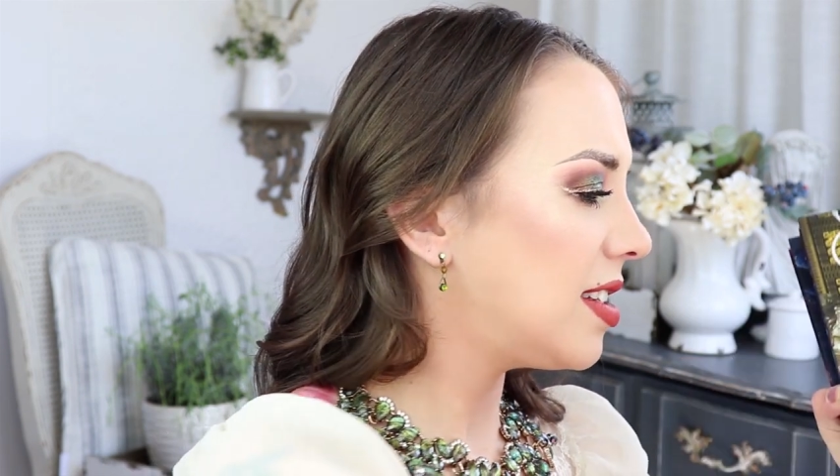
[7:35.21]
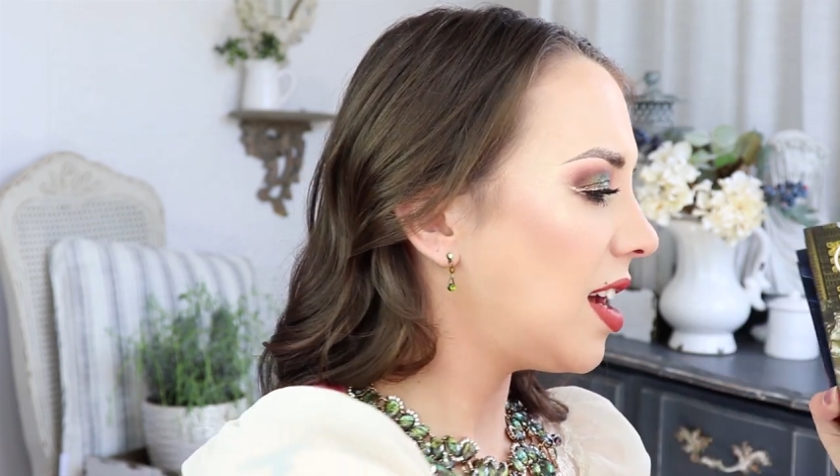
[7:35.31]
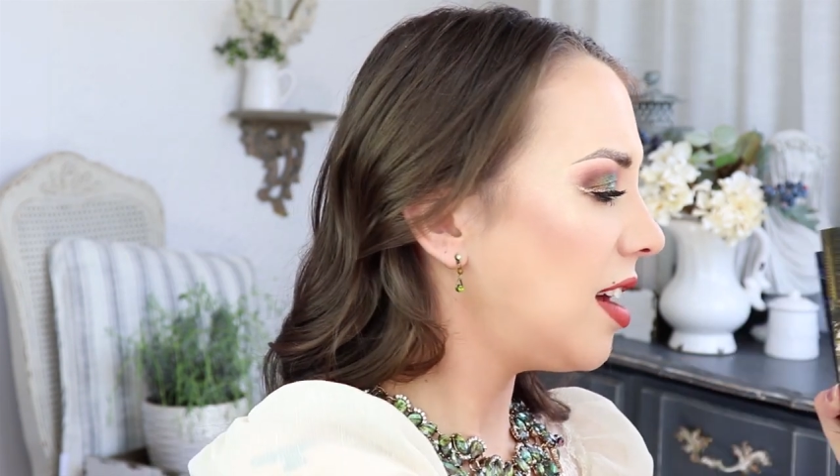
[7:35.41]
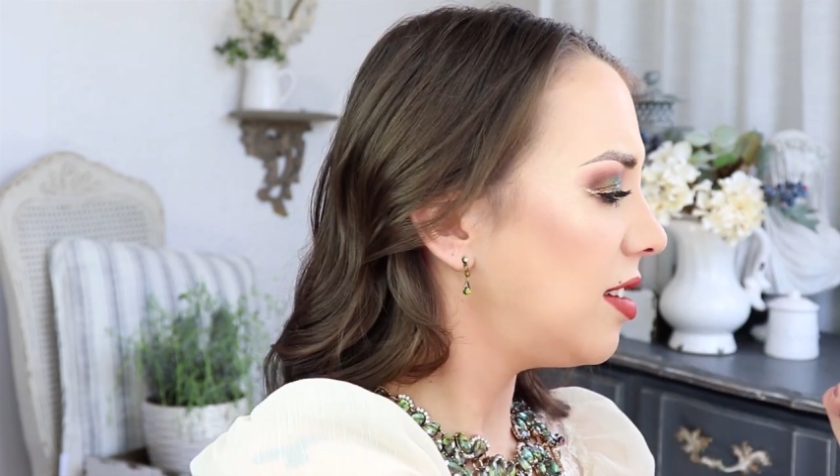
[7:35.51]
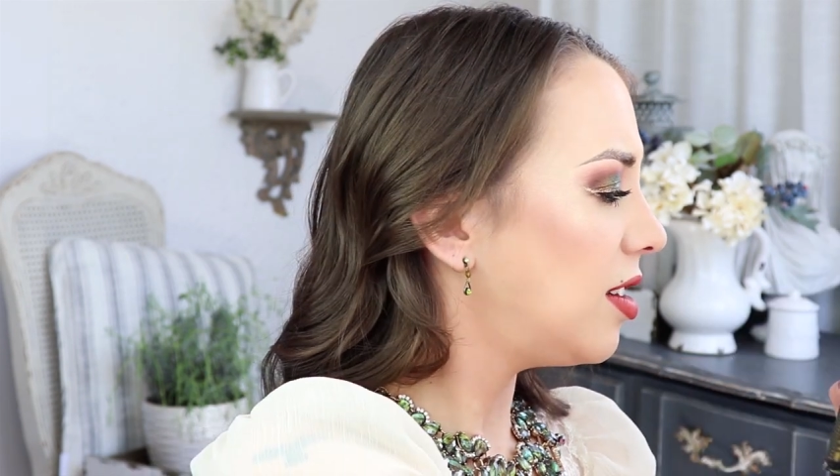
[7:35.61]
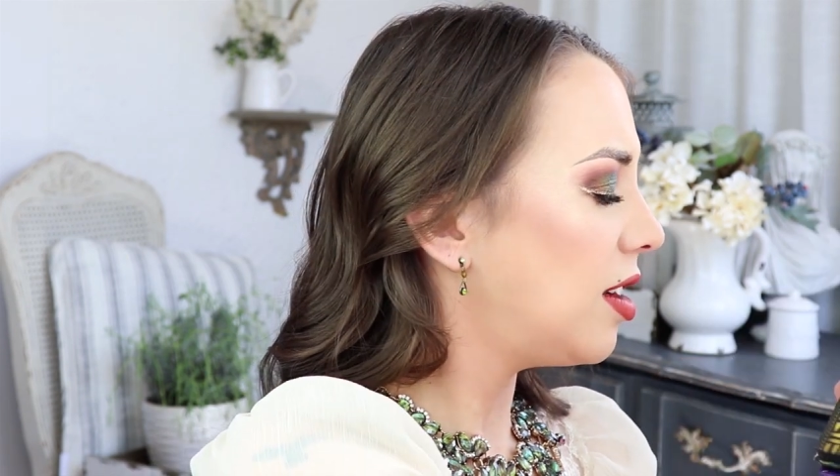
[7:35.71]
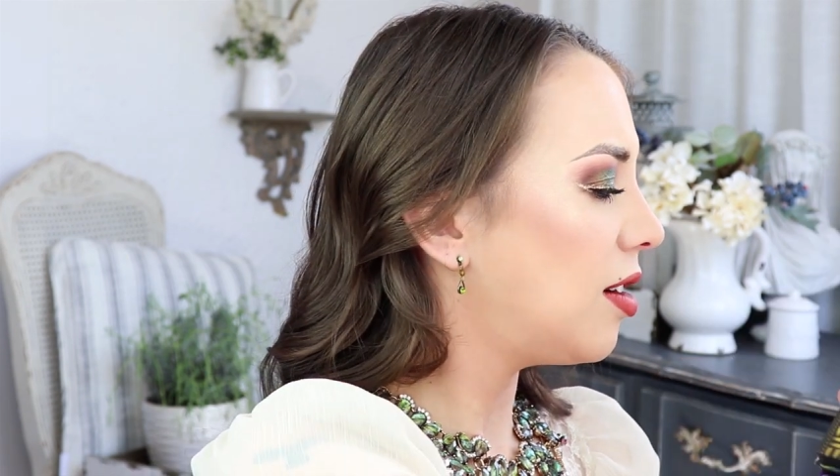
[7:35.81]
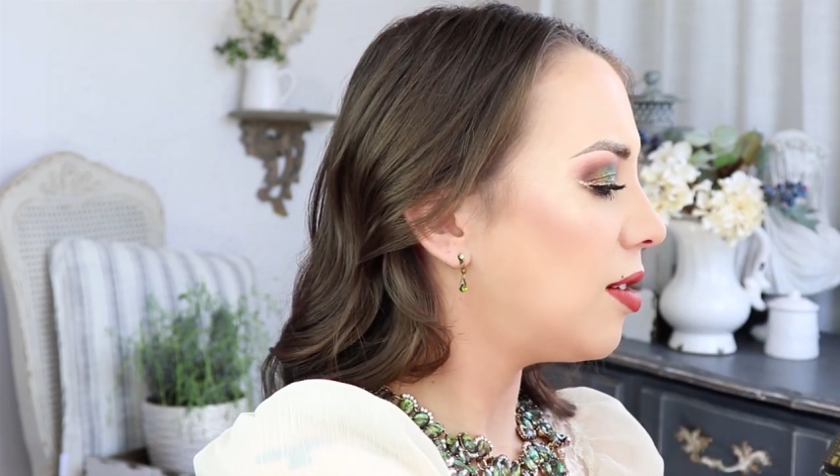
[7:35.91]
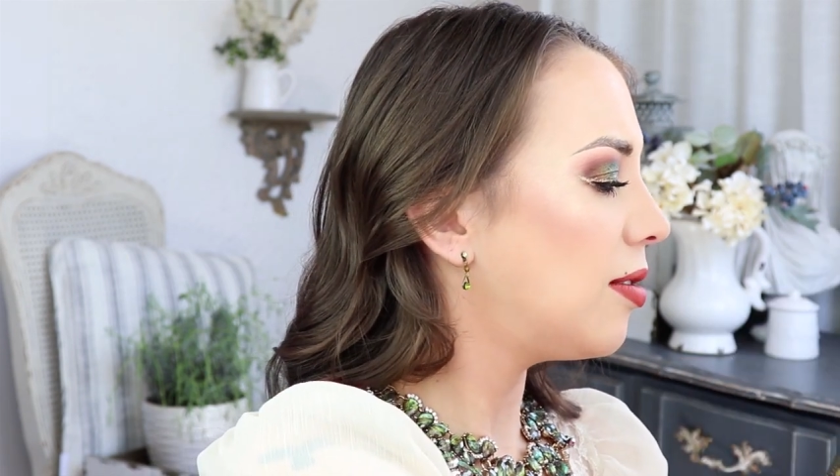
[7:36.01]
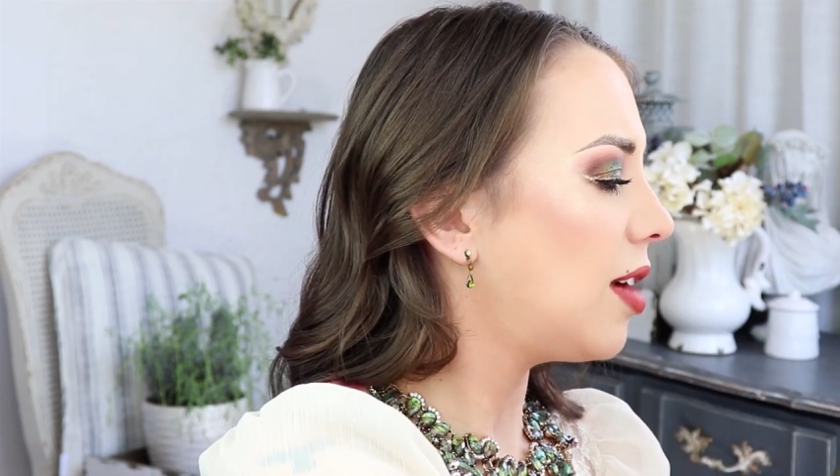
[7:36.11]
not
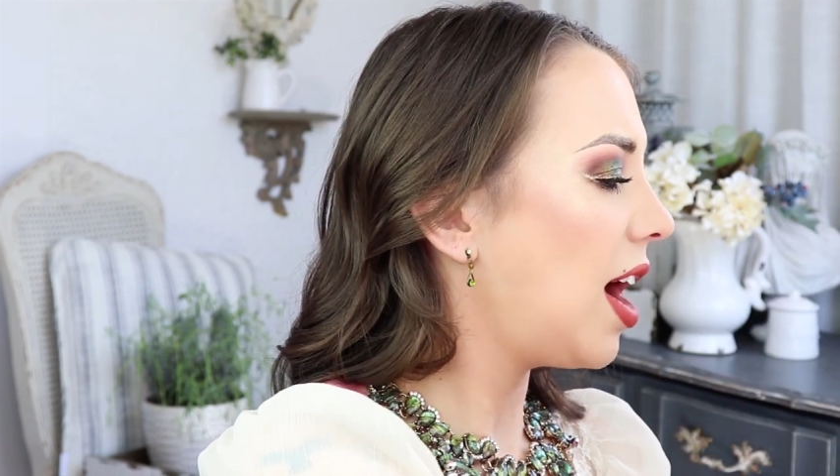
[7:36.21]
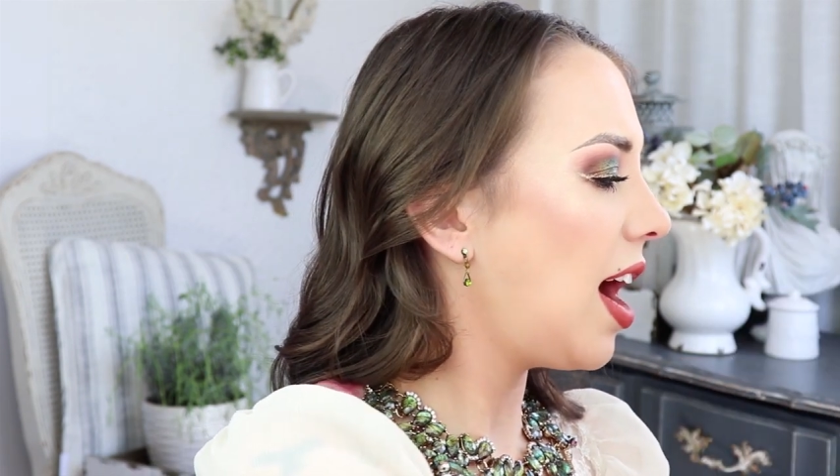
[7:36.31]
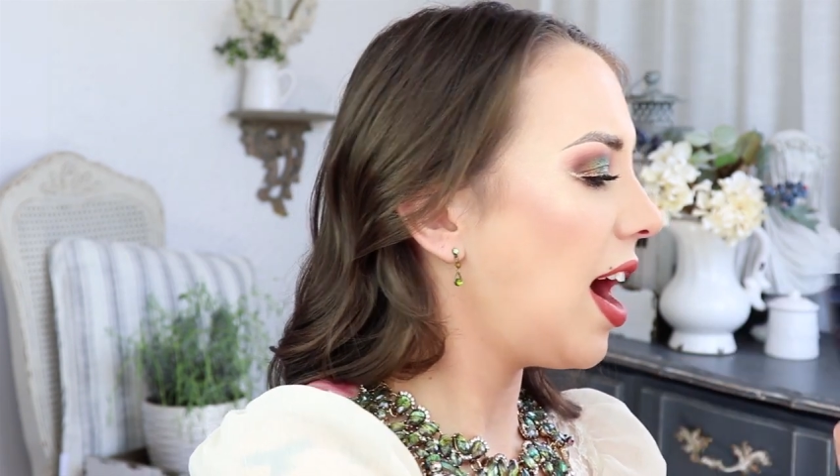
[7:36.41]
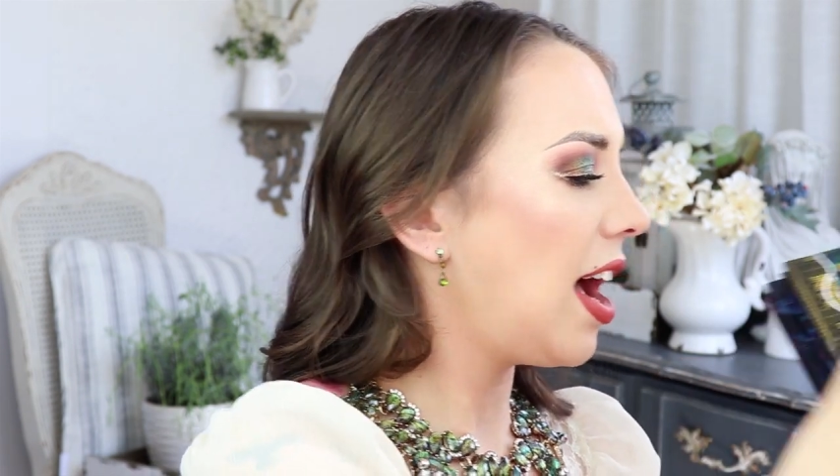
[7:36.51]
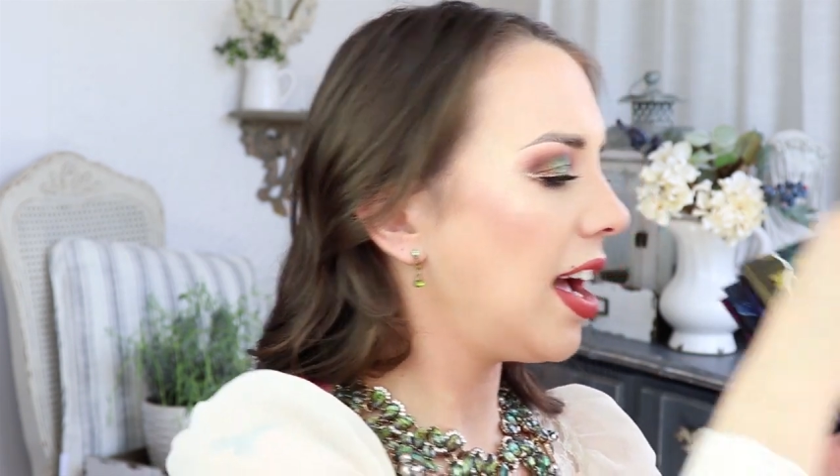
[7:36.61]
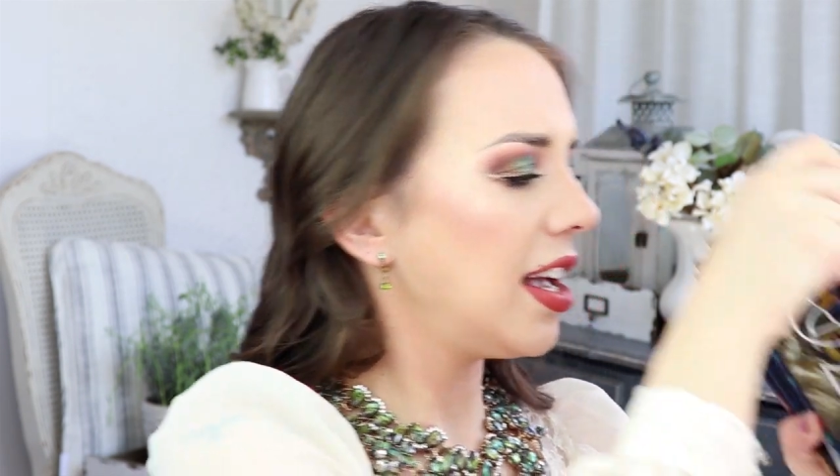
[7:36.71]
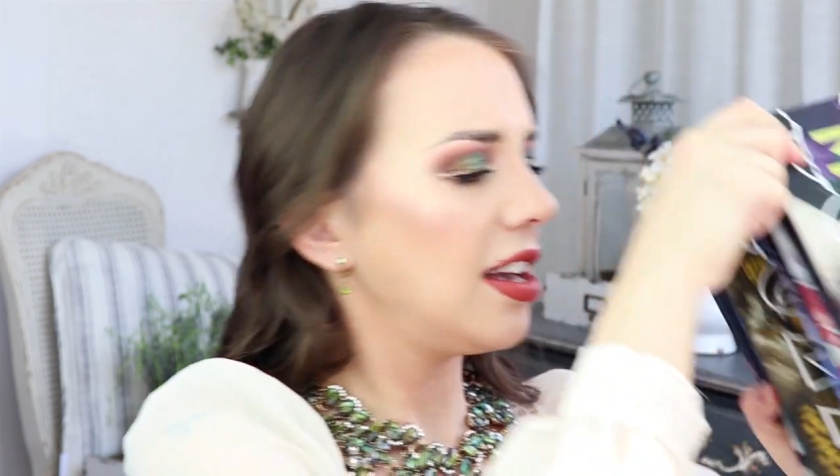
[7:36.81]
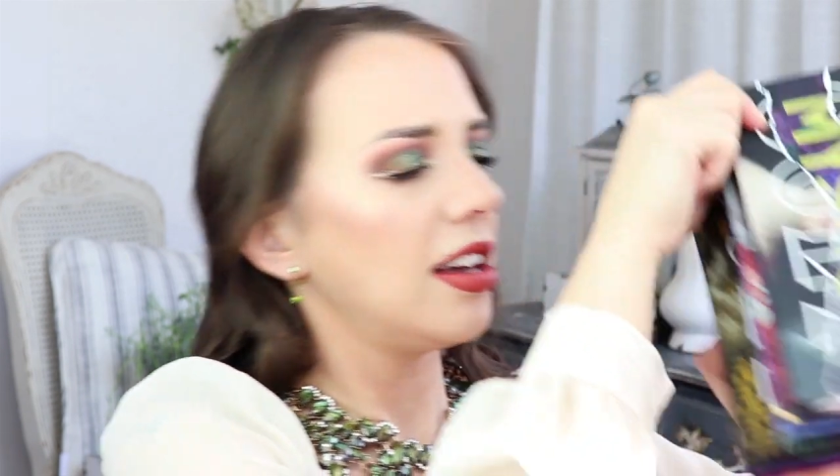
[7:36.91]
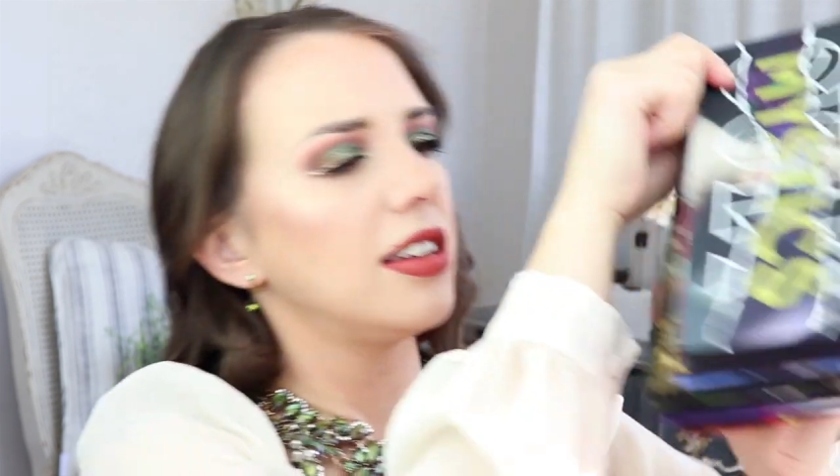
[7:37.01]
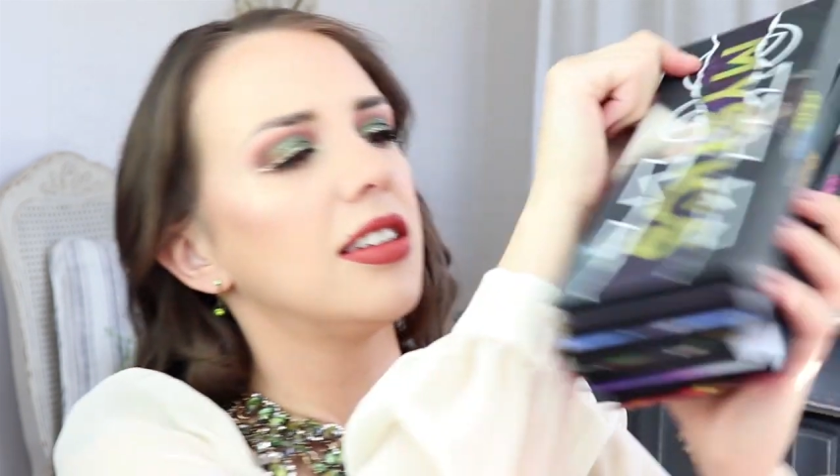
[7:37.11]
know, I